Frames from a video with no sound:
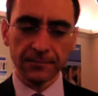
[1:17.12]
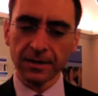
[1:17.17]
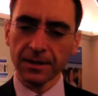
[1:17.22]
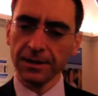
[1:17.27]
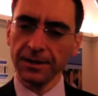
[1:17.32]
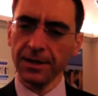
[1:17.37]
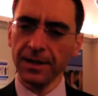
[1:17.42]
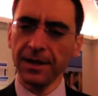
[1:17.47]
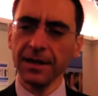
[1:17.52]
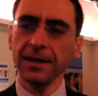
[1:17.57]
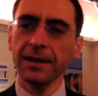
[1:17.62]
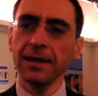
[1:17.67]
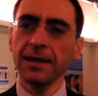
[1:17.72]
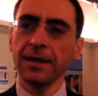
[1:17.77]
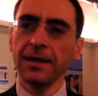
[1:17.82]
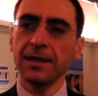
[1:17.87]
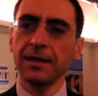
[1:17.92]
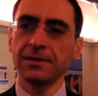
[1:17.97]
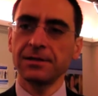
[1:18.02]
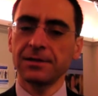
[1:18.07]
Yeah,
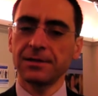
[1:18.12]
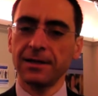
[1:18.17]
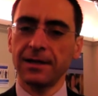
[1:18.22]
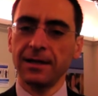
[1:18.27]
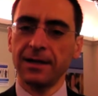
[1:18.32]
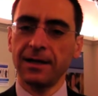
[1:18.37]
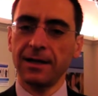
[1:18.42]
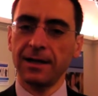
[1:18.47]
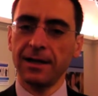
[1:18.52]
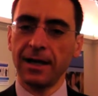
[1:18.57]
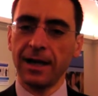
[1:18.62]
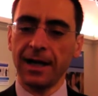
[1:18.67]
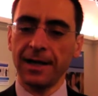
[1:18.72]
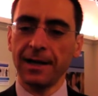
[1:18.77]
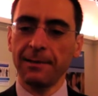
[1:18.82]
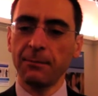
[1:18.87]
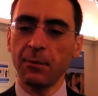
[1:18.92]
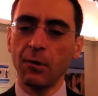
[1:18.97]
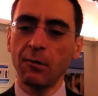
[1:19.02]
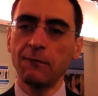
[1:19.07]
it's and
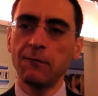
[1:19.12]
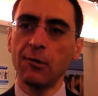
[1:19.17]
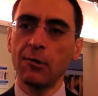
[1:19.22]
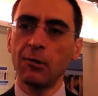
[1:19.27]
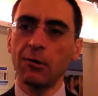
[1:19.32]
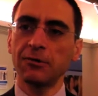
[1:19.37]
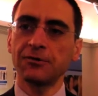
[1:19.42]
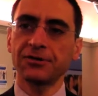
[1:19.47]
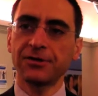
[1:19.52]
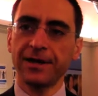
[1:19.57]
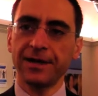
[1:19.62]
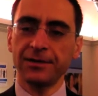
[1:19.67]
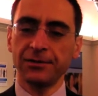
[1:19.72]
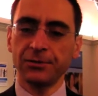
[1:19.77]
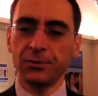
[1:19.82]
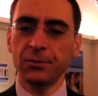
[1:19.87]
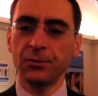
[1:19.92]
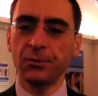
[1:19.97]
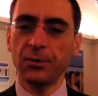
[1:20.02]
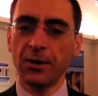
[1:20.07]
above all trying
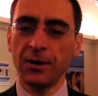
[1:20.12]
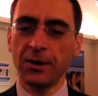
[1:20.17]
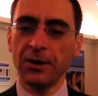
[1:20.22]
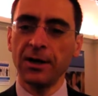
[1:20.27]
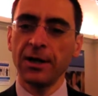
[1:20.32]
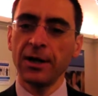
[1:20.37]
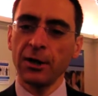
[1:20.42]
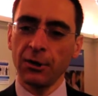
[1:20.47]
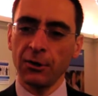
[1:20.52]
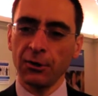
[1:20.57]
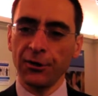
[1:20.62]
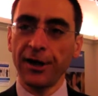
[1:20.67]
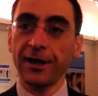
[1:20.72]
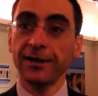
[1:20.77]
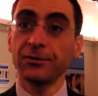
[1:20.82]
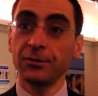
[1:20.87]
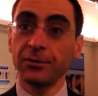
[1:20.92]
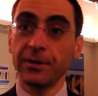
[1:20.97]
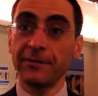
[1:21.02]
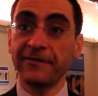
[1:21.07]
to
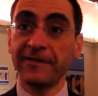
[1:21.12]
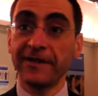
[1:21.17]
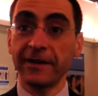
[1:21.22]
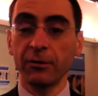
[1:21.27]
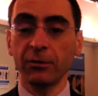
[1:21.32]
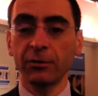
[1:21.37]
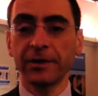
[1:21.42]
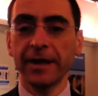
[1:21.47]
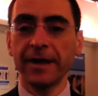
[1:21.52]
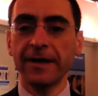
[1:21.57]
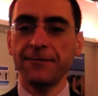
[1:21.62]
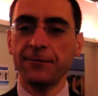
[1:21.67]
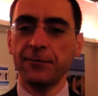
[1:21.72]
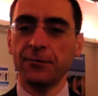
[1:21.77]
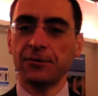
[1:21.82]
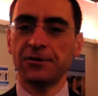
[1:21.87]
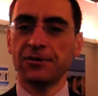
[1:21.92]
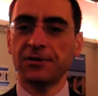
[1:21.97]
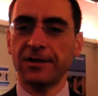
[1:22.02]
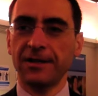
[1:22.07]
connect to the very good
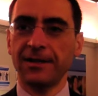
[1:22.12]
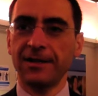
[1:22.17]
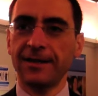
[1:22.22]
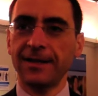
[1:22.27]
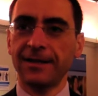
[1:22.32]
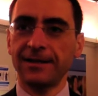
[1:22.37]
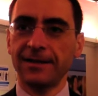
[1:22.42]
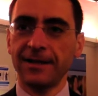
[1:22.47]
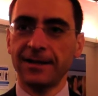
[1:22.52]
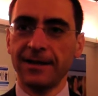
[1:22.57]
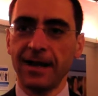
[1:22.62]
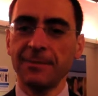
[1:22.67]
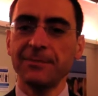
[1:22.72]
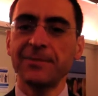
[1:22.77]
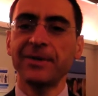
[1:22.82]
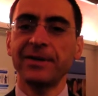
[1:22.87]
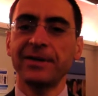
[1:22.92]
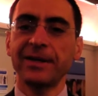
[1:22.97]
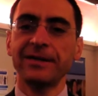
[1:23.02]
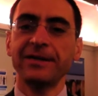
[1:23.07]
efforts that are
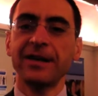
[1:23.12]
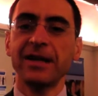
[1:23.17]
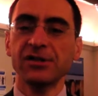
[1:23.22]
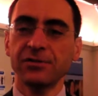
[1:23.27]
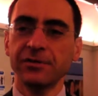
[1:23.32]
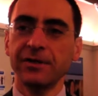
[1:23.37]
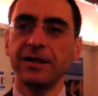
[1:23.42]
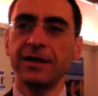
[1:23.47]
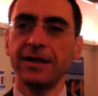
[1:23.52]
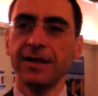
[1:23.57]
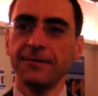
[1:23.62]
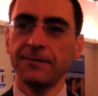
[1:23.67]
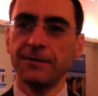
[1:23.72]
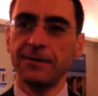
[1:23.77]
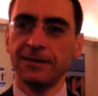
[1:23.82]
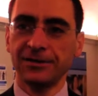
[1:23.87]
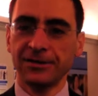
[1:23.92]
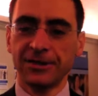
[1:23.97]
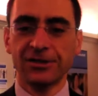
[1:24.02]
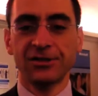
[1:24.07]
happening at national
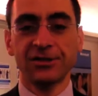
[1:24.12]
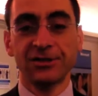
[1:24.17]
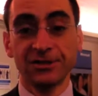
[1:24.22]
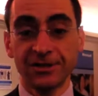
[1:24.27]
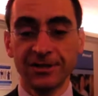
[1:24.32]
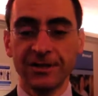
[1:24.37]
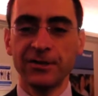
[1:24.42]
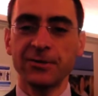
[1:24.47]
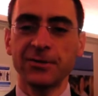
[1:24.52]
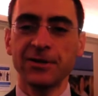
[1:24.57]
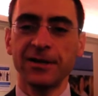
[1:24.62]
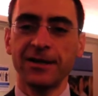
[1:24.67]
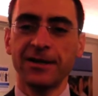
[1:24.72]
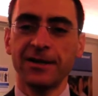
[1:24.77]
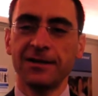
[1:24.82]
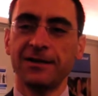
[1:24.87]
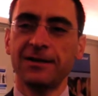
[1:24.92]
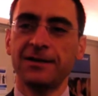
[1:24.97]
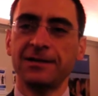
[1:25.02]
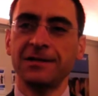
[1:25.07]
level, such as in the
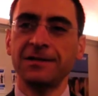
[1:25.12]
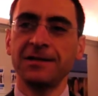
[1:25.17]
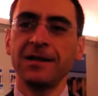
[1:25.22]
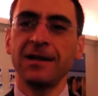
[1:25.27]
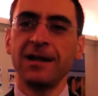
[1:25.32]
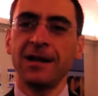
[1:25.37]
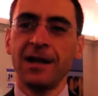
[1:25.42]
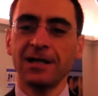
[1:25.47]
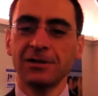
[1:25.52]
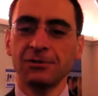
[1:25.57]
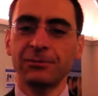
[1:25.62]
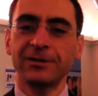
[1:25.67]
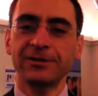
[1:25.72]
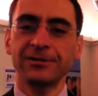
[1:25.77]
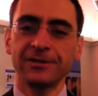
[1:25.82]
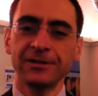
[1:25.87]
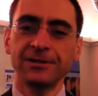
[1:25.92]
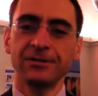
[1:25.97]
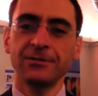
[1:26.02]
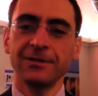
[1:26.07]
UK, as we're
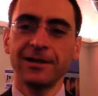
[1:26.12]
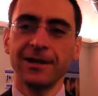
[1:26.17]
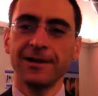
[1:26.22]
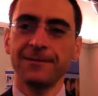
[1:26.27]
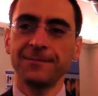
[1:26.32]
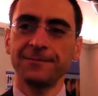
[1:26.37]
seeing today.